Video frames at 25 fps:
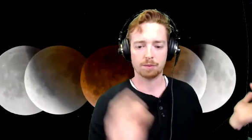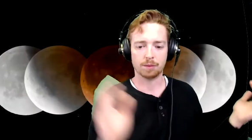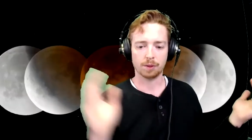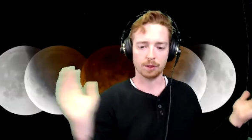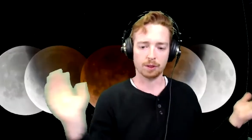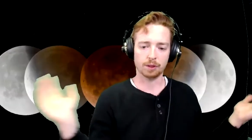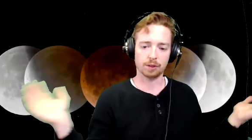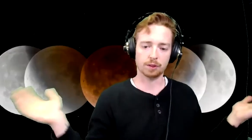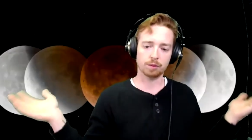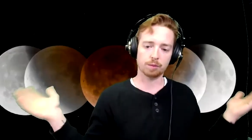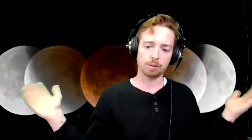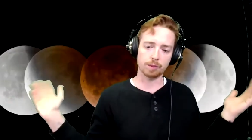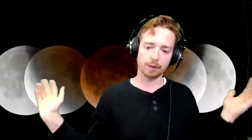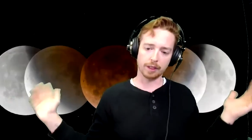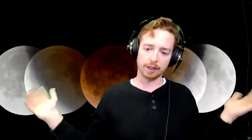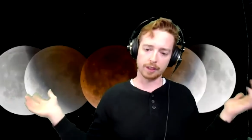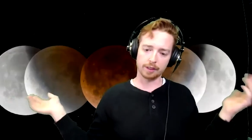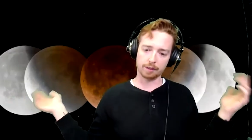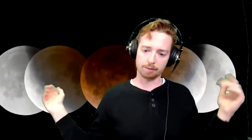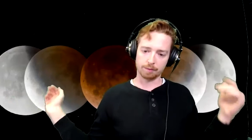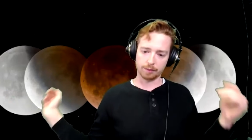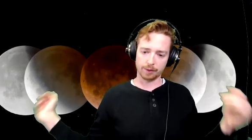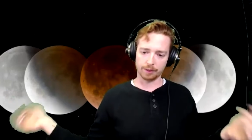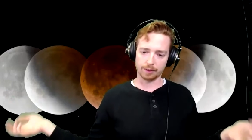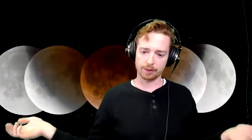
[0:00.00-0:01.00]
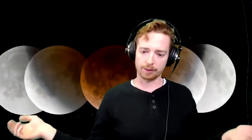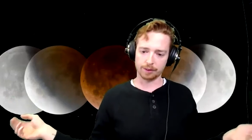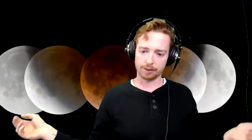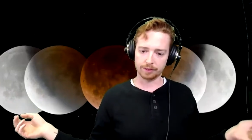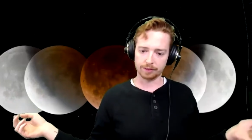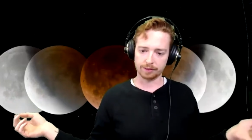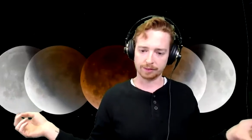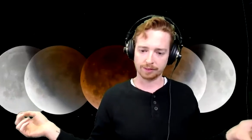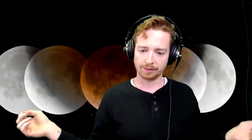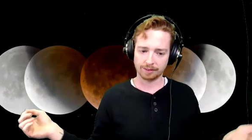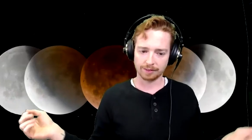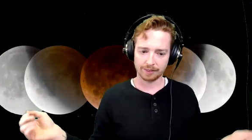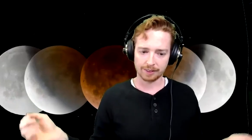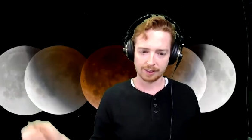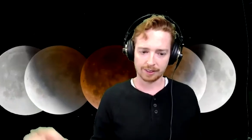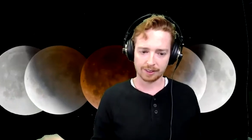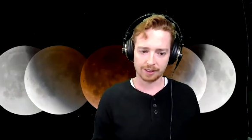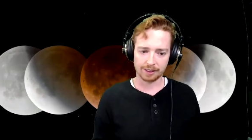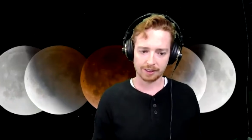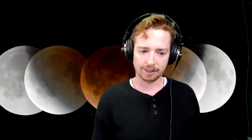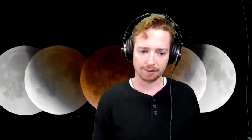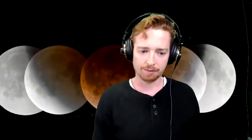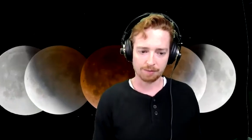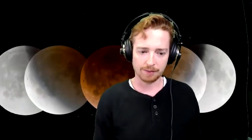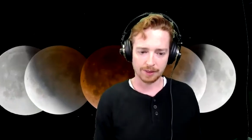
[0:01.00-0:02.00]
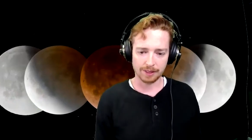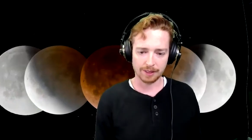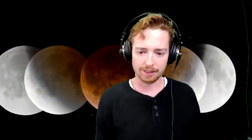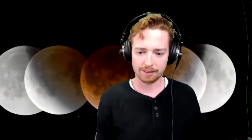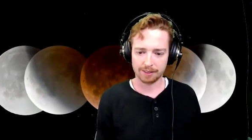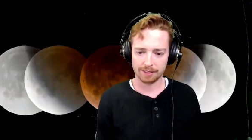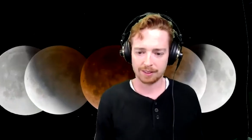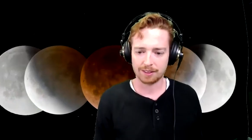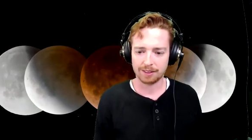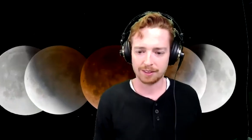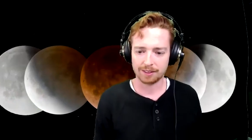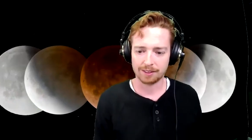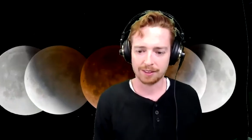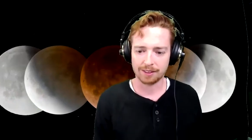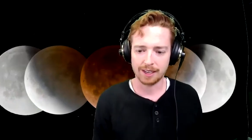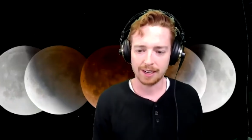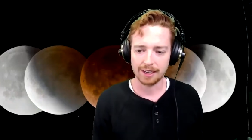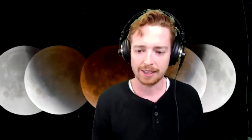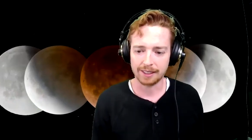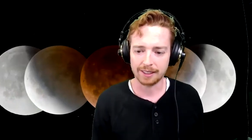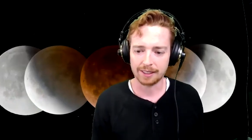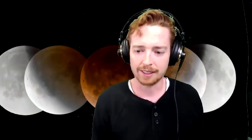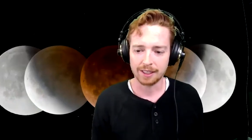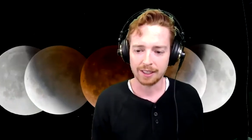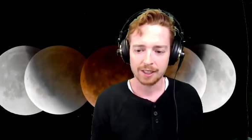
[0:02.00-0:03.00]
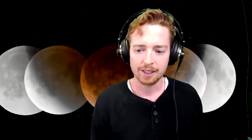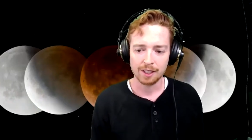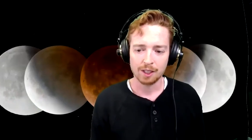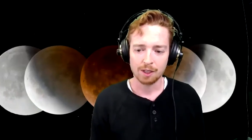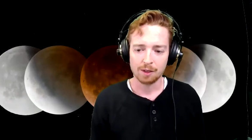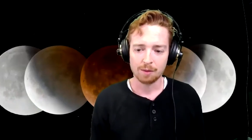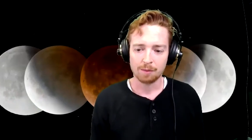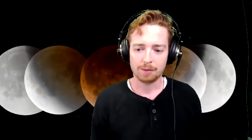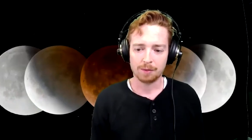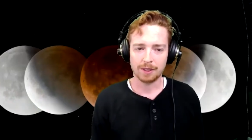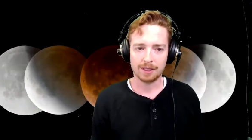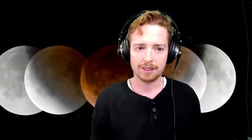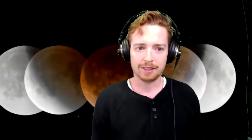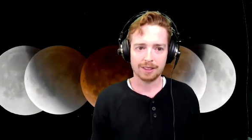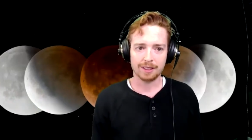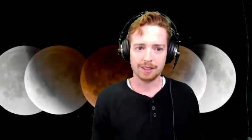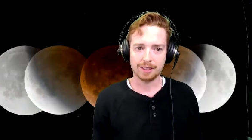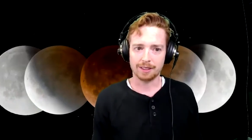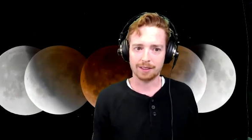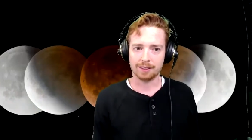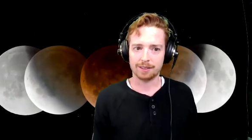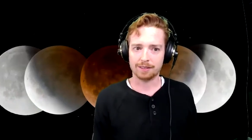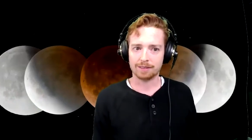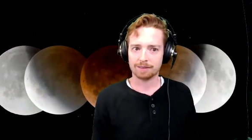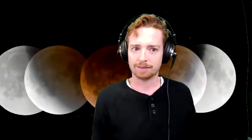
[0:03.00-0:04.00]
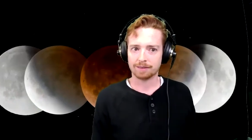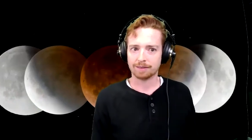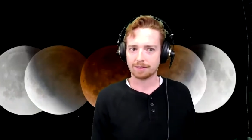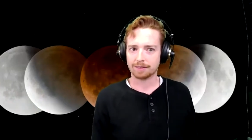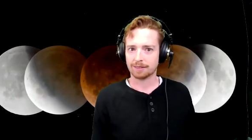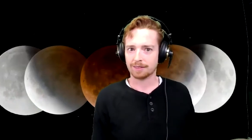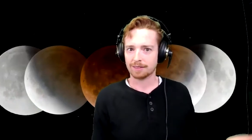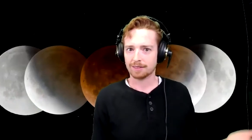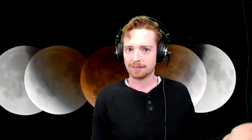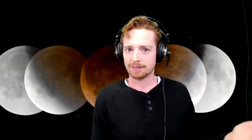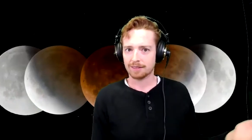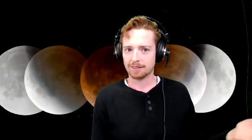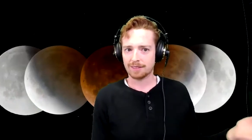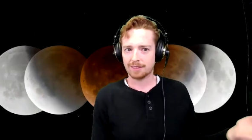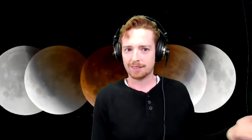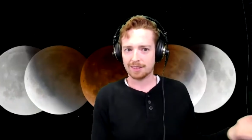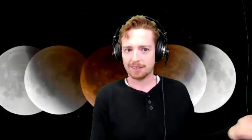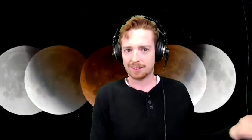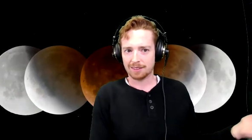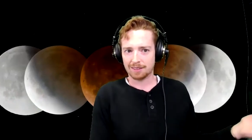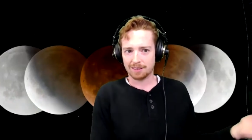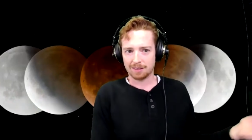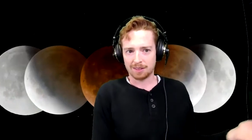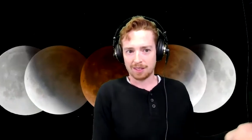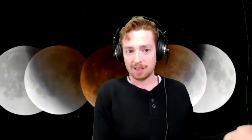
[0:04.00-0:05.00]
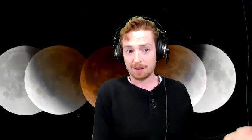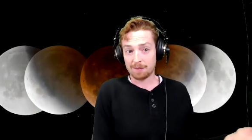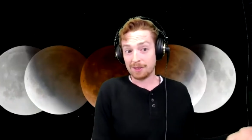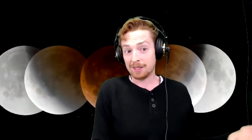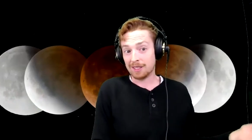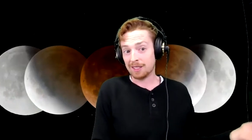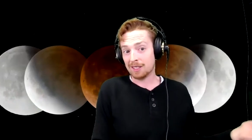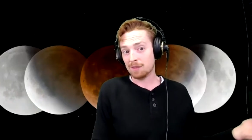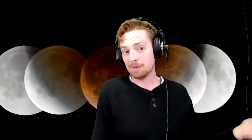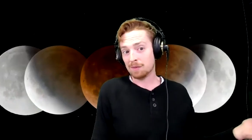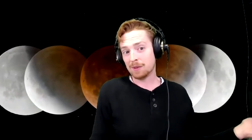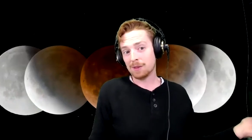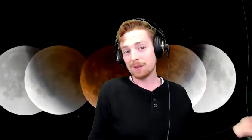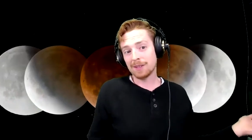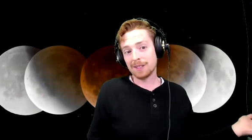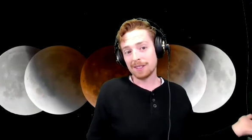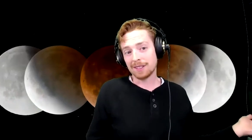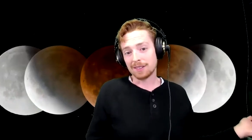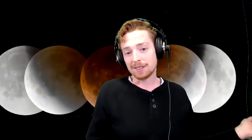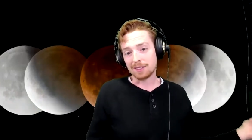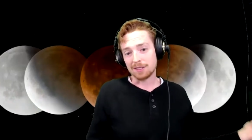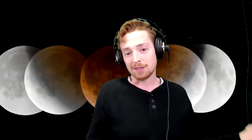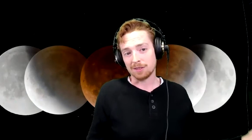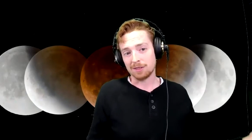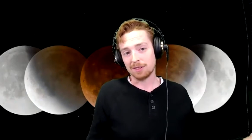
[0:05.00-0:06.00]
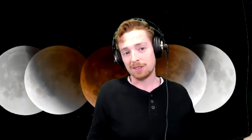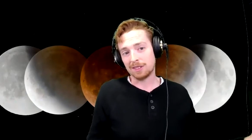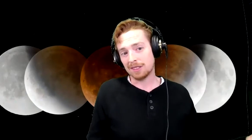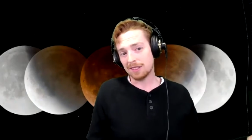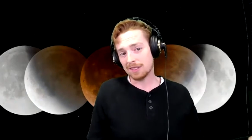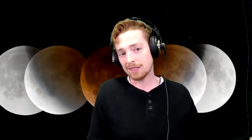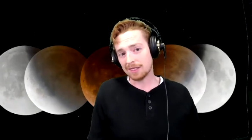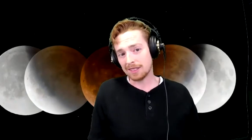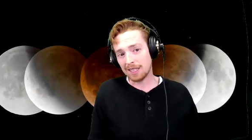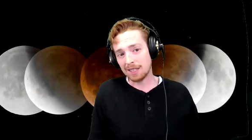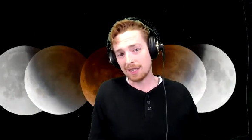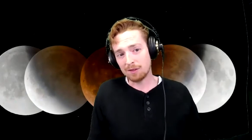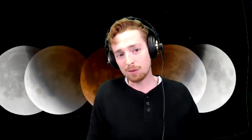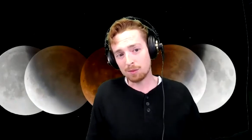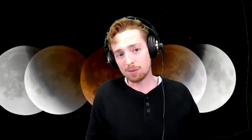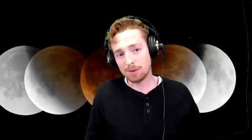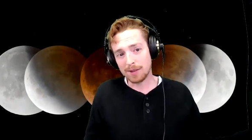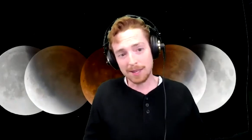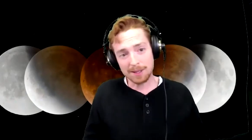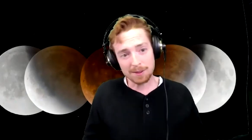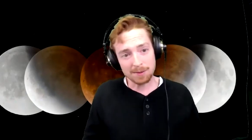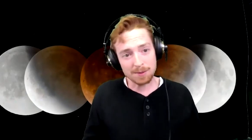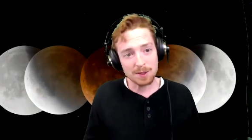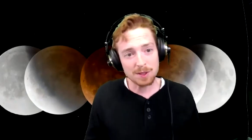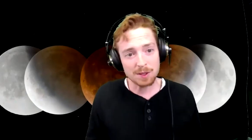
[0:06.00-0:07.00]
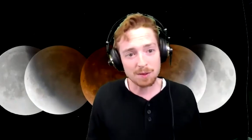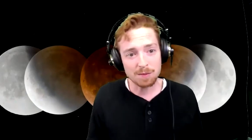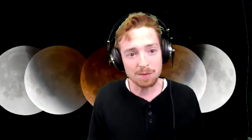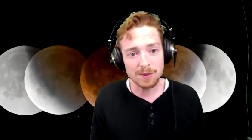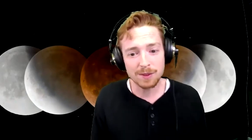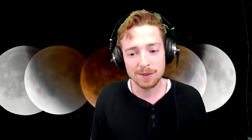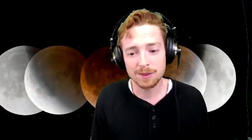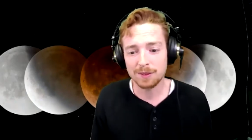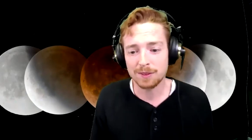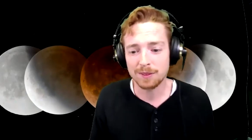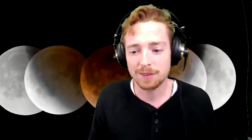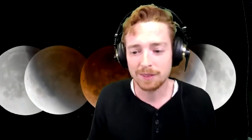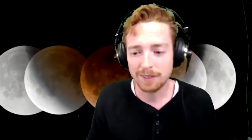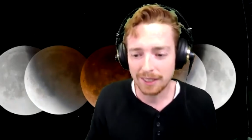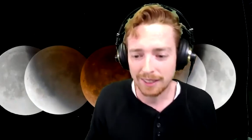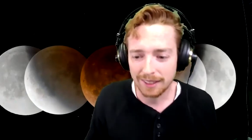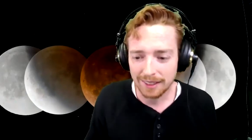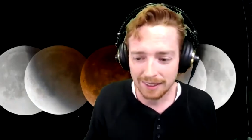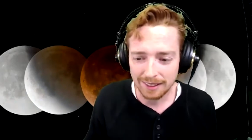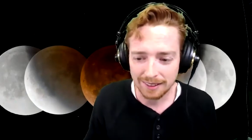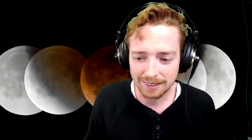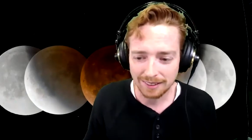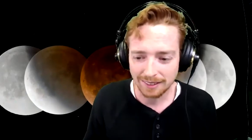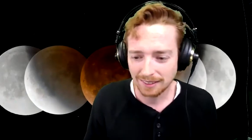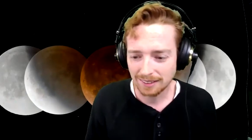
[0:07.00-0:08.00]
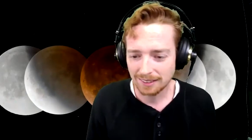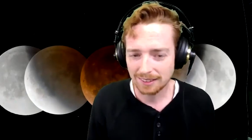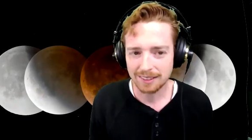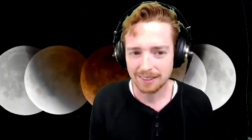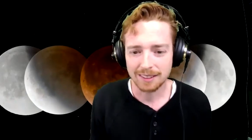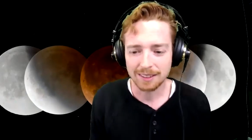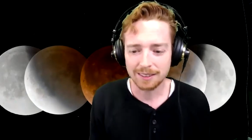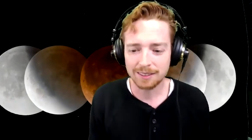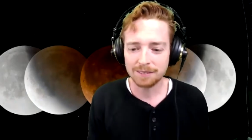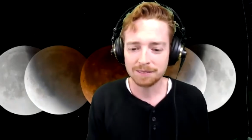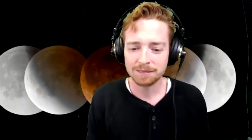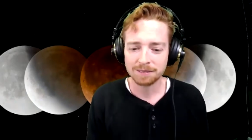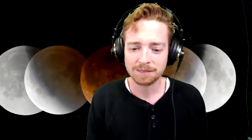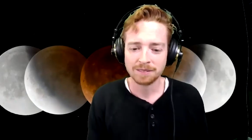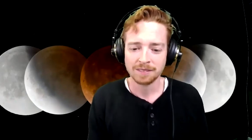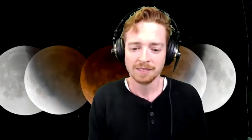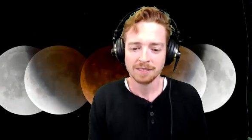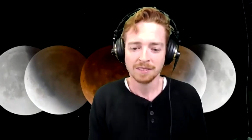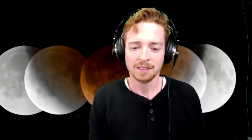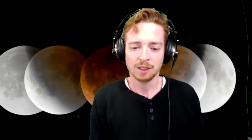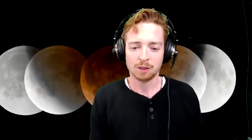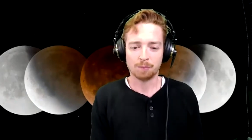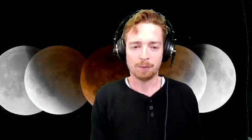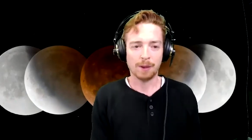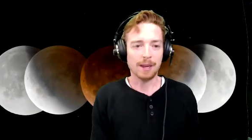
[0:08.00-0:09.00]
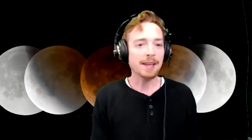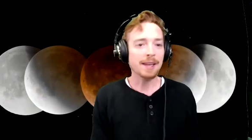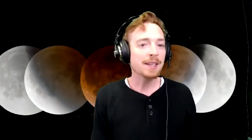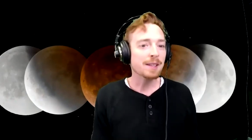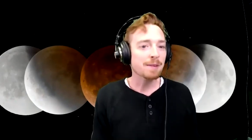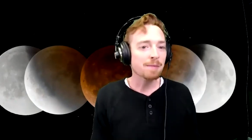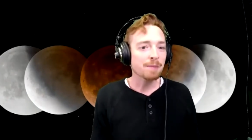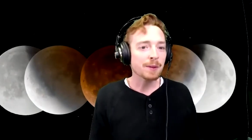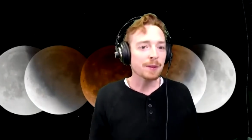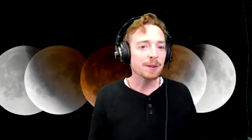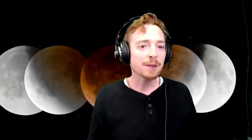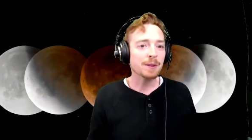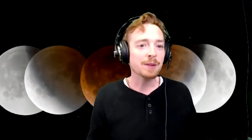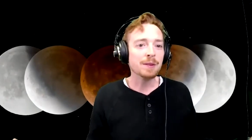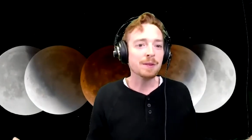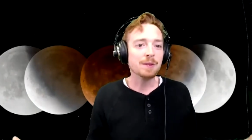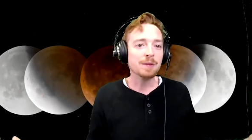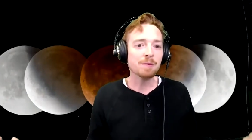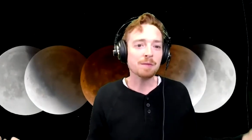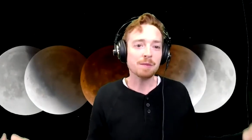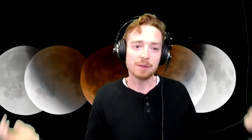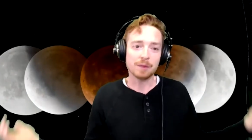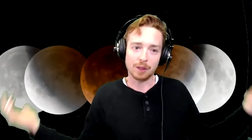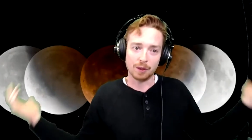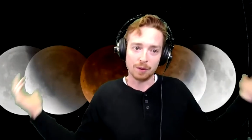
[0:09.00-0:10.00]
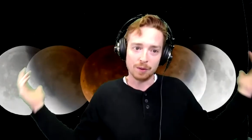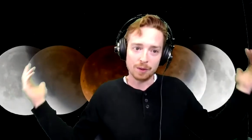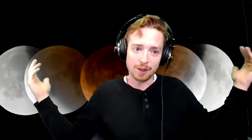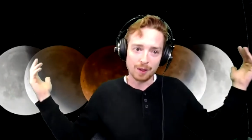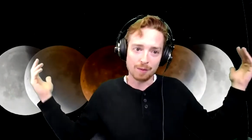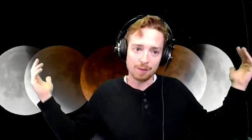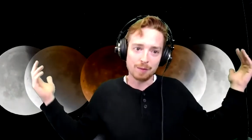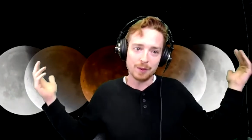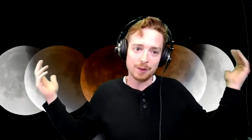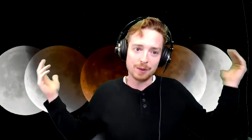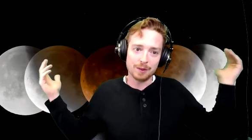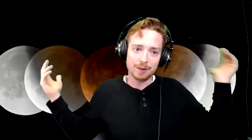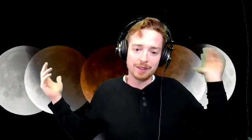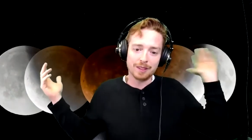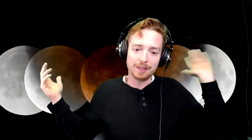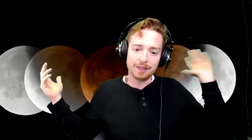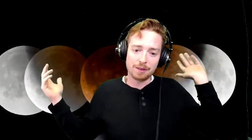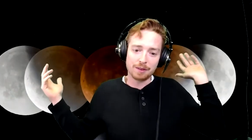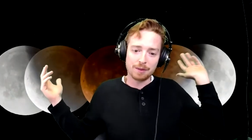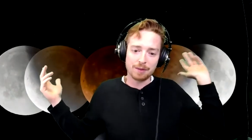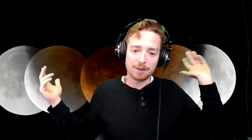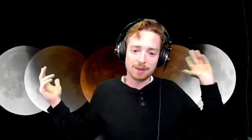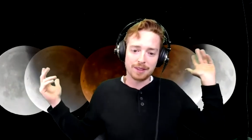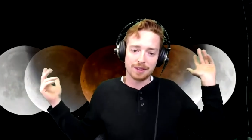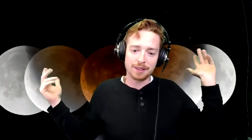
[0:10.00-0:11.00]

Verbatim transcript: blue blood moon, which is a bit aristocratic, but, you know, it's happening in the morning, so it's kind of a breakfast moon, right? You know, bacon moon, donut moon, whatever you want